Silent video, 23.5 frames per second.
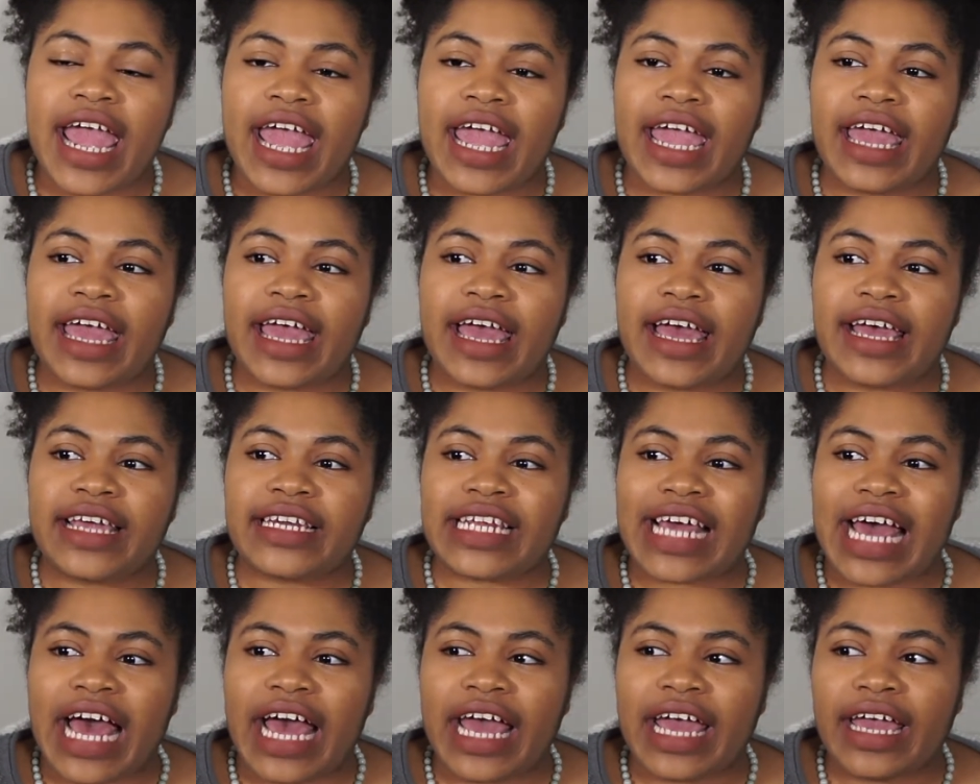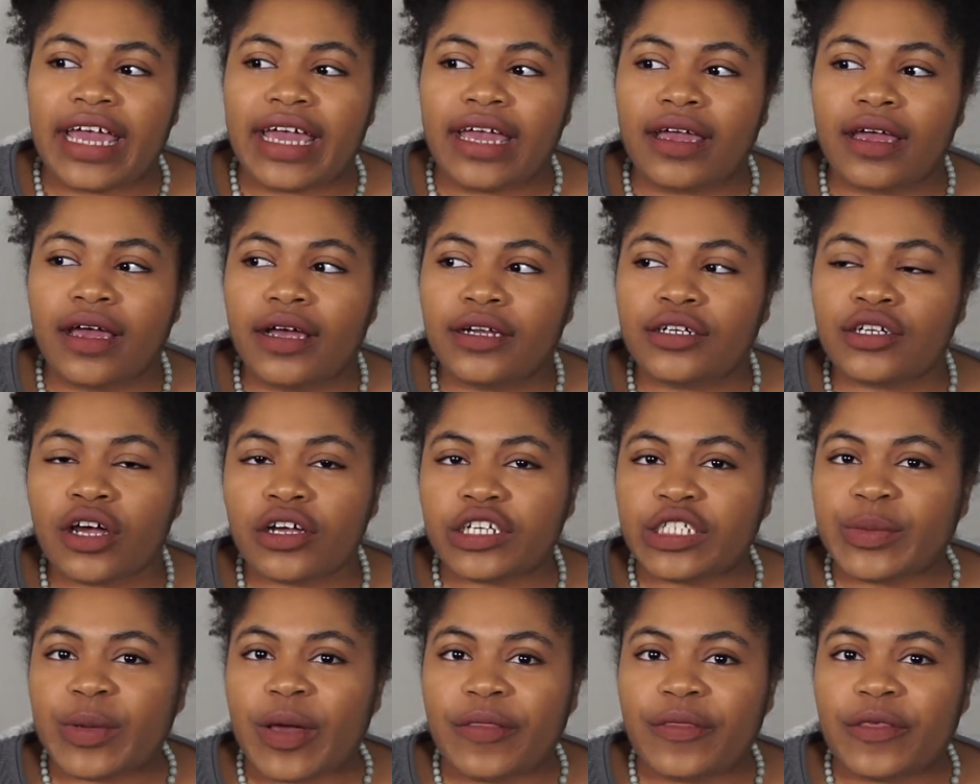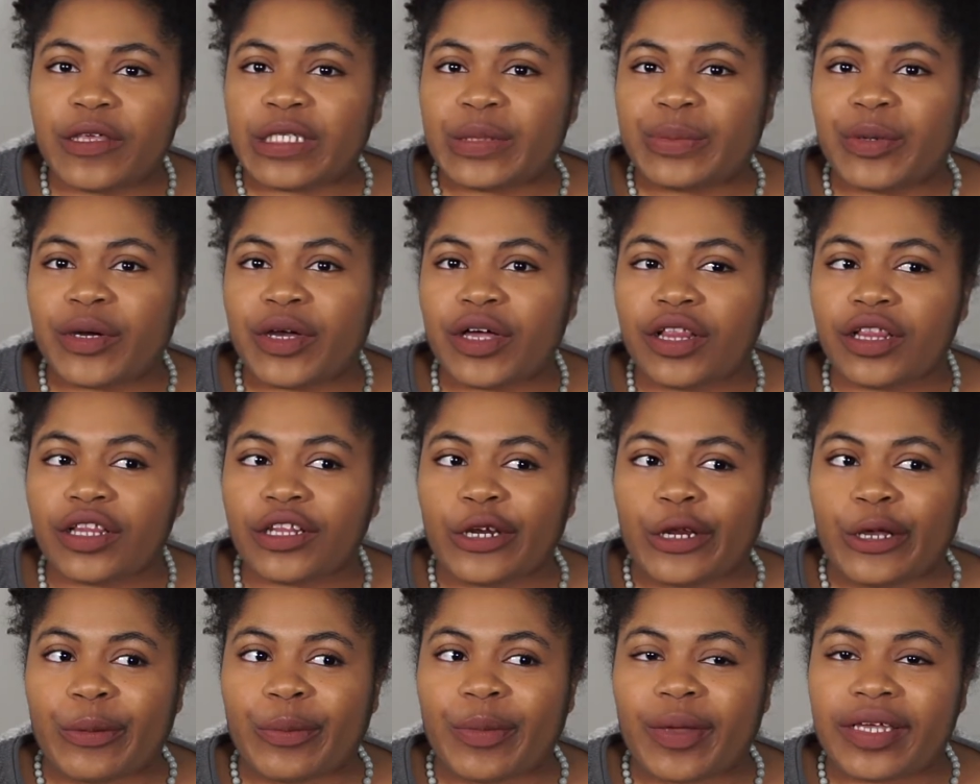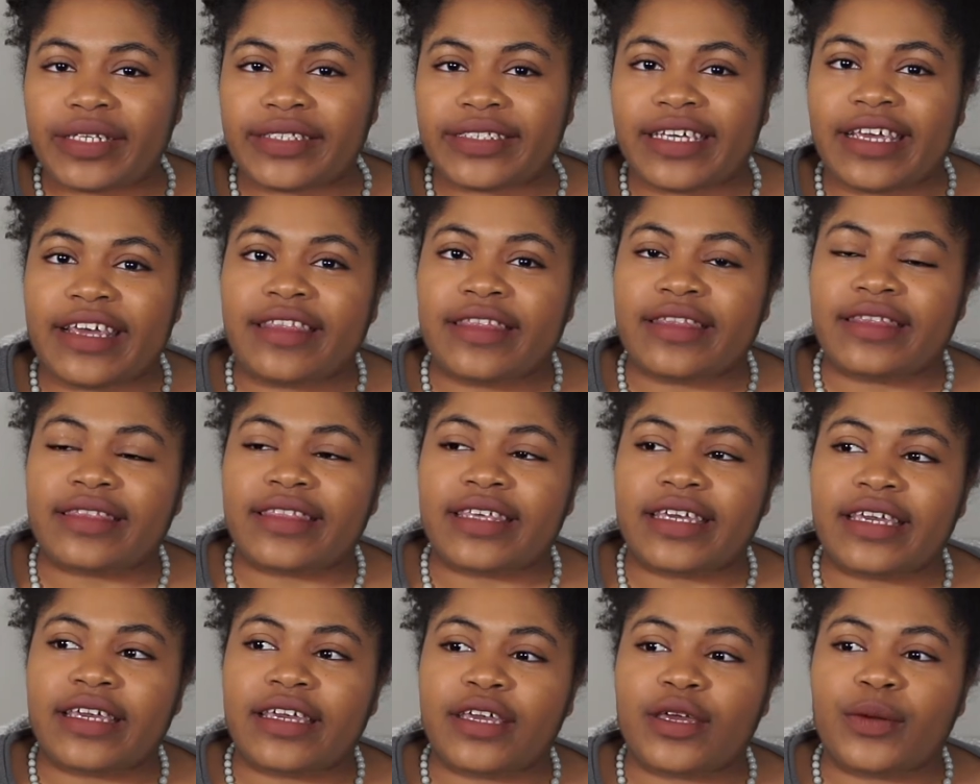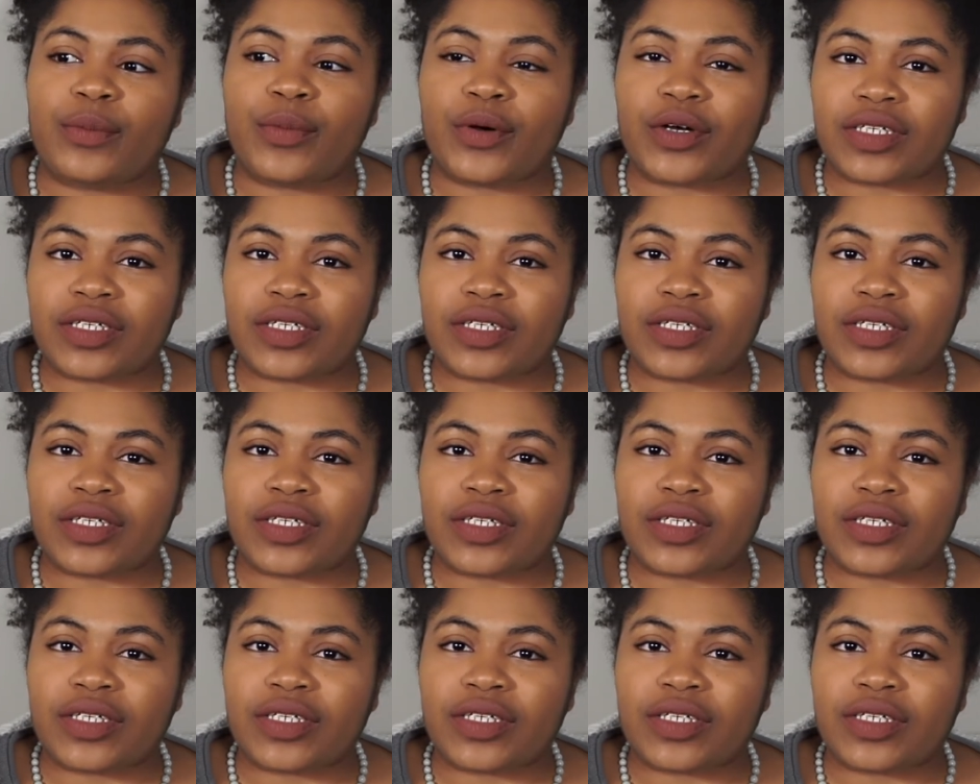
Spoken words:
And I talked about this book a little bit in the